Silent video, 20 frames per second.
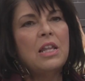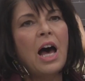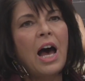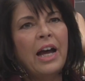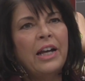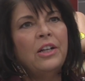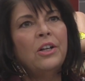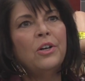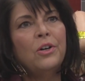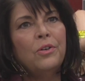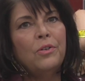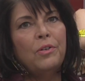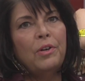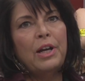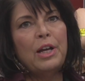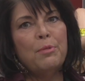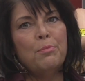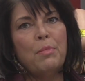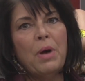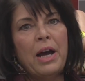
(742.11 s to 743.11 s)
I know
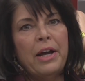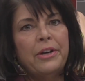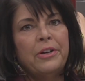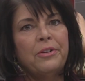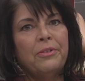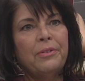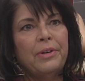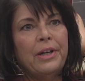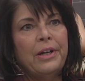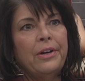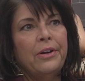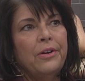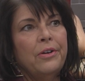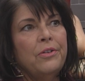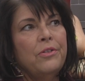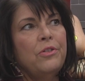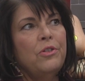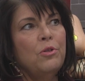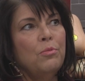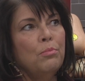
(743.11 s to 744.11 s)
in my
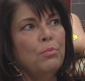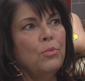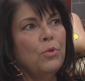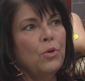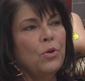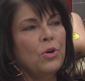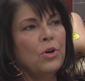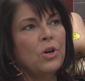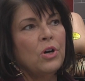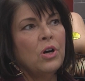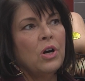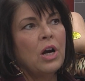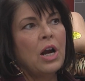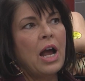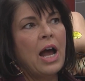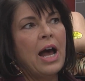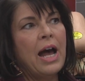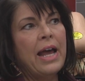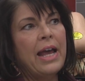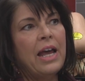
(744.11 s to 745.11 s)
career, the more
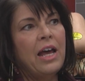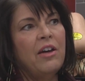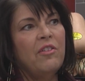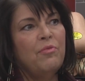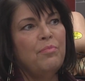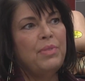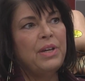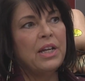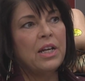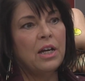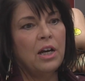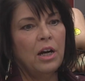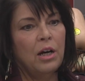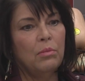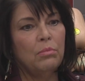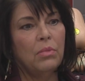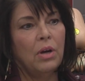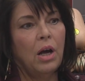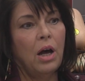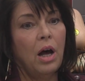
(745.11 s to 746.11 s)
I have
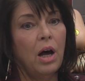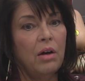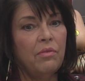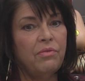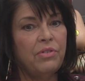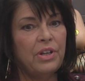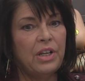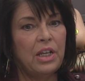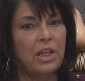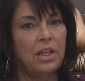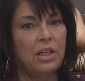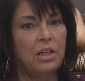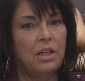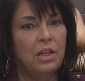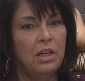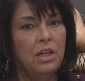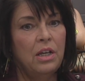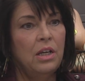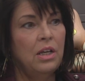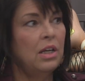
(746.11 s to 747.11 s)
become confident
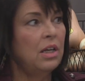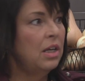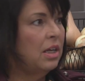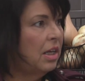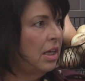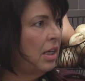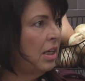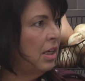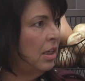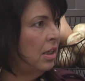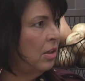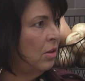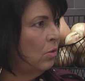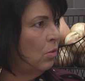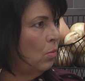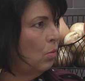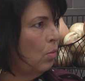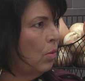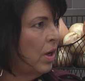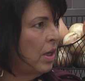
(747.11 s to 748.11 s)

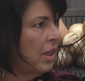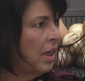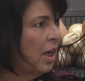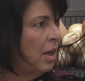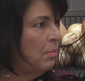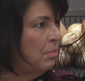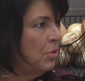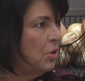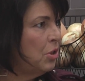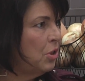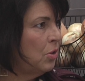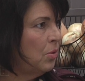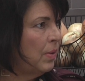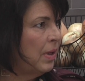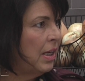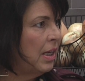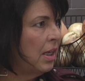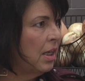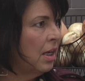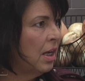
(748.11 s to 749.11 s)
in what I'm
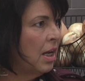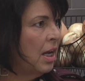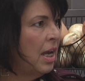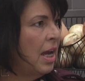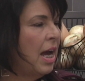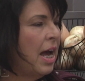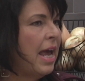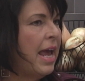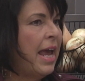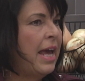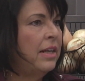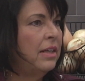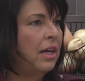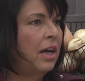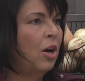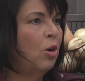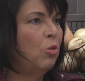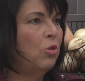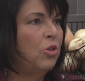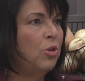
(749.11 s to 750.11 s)
doing,
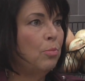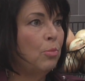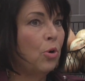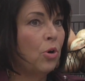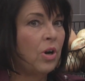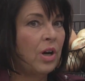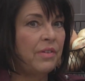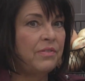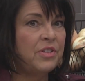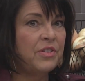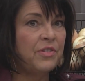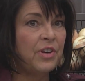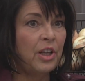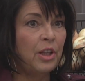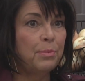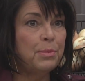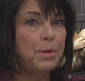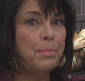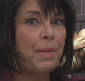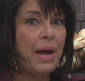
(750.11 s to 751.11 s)
and the more I've
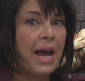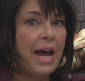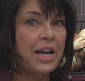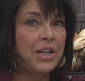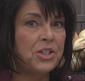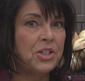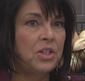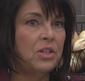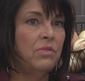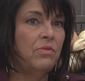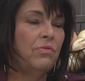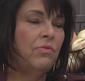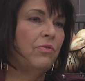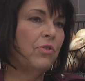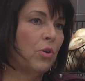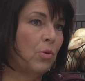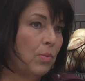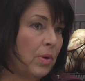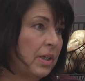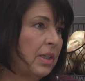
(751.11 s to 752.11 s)
developed a passion
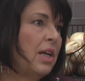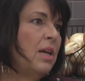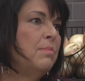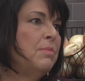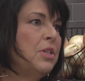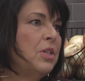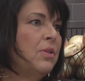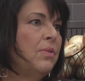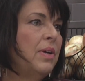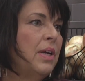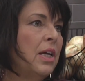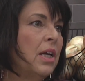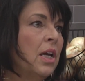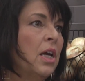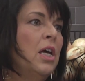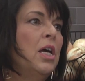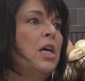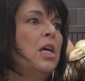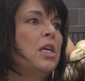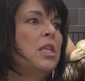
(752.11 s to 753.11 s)
for what I'm doing,
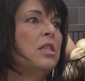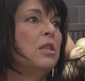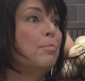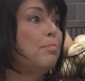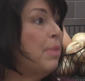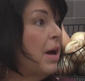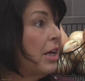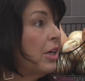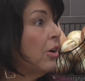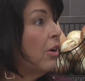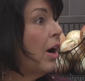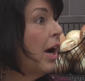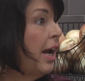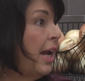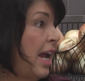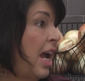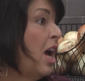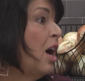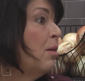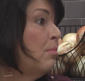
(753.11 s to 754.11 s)
the better I
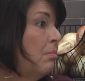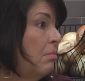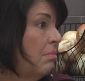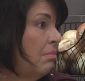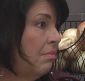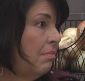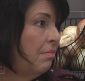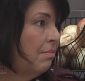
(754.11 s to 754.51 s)
am